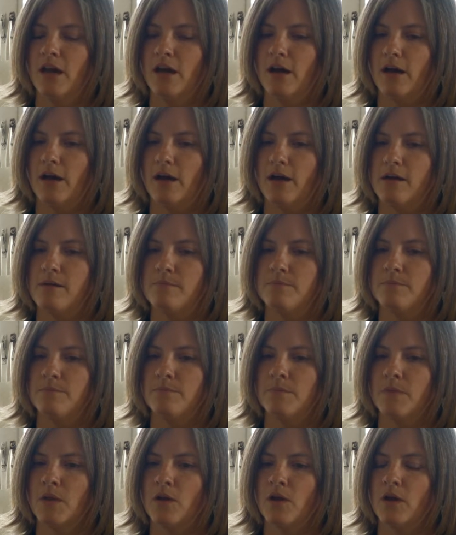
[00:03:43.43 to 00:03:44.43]

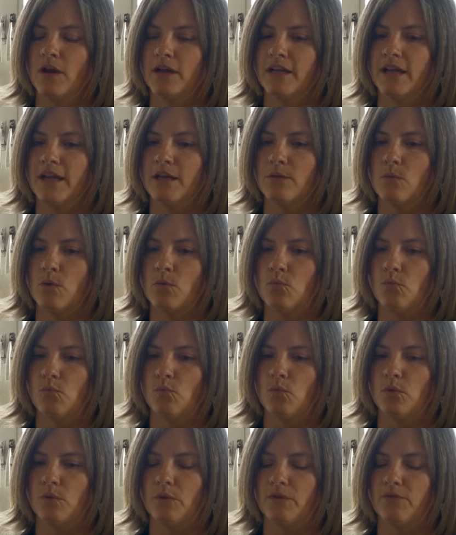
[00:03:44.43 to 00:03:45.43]

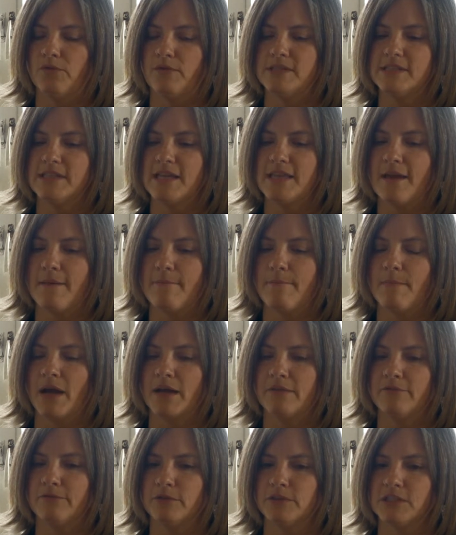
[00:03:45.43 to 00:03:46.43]
again, if we say that
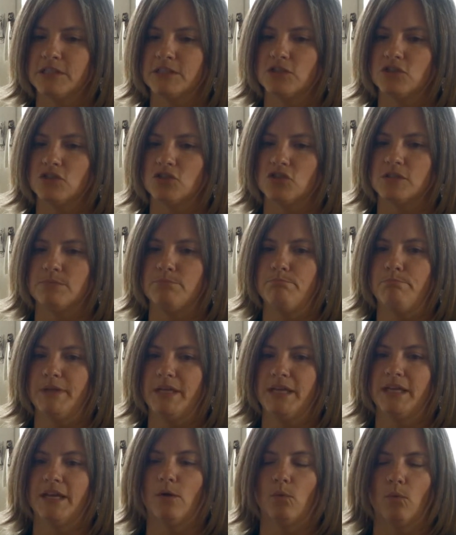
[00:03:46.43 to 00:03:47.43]
mindfulness is just
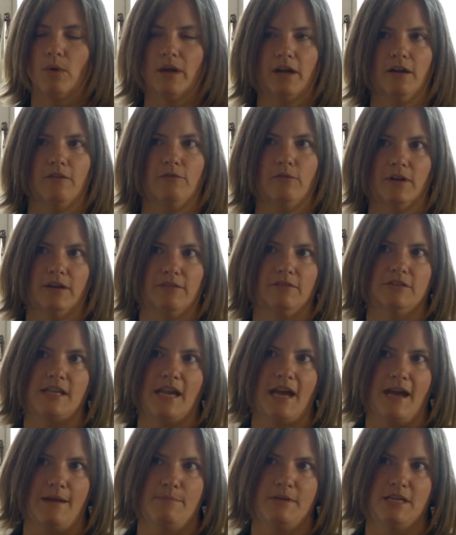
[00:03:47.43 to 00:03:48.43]
being aware of whatever's
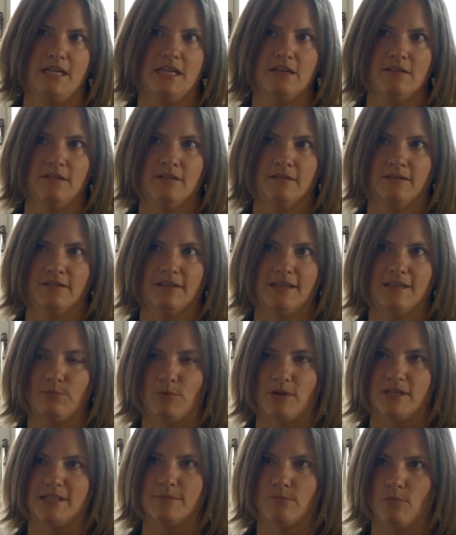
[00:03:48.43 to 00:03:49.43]
happening in the
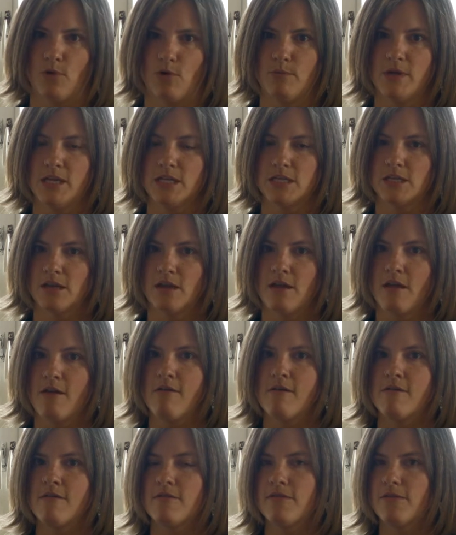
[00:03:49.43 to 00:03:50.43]
present moment,
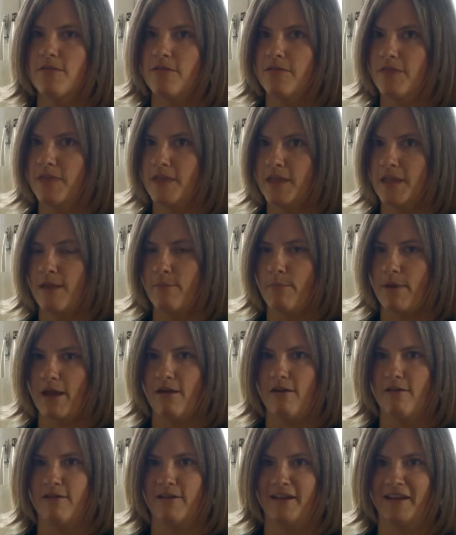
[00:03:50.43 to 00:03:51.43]
think
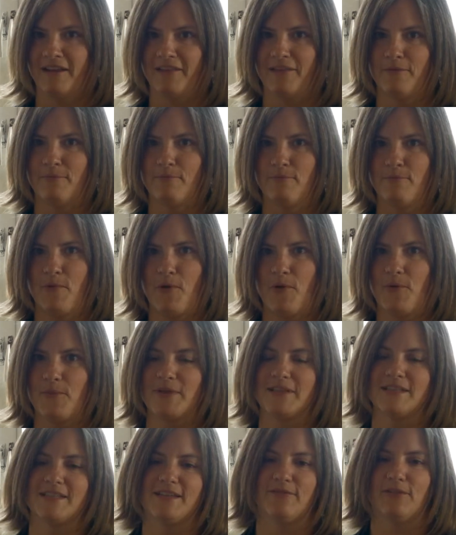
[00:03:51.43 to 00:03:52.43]
about the
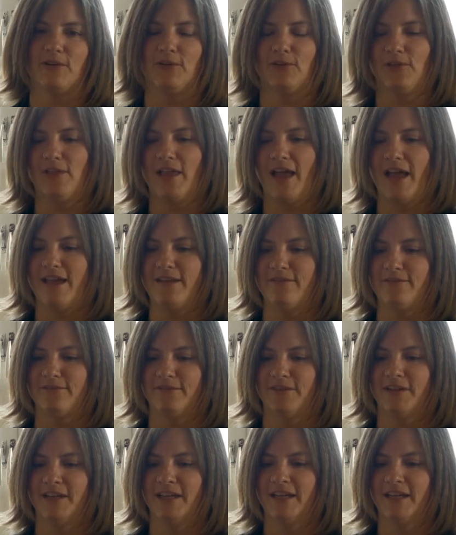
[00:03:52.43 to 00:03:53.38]
moments of your life.